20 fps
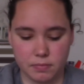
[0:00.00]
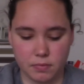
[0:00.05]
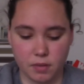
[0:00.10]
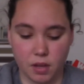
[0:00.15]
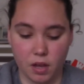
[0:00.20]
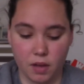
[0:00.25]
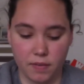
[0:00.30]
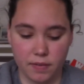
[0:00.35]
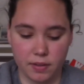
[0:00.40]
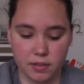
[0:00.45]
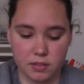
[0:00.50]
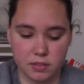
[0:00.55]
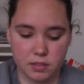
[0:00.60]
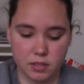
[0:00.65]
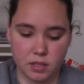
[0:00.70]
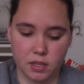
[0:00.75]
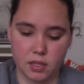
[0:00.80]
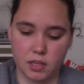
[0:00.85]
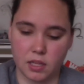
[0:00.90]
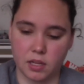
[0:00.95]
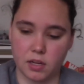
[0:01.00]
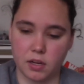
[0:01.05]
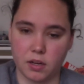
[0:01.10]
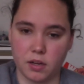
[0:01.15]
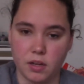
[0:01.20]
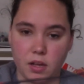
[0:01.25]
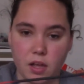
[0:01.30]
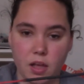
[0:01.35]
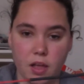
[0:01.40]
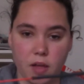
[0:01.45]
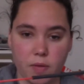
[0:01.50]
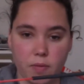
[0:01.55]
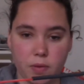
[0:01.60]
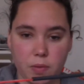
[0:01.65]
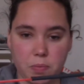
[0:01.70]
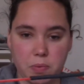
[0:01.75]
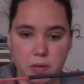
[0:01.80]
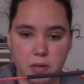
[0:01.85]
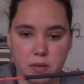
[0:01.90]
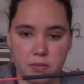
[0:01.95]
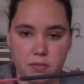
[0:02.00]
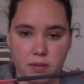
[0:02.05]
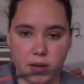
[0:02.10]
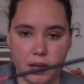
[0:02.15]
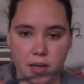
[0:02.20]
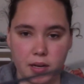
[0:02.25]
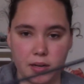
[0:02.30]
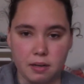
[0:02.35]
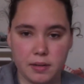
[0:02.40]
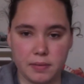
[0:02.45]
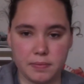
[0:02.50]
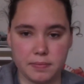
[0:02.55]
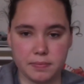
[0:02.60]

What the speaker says: obviously, and they're really pretty red.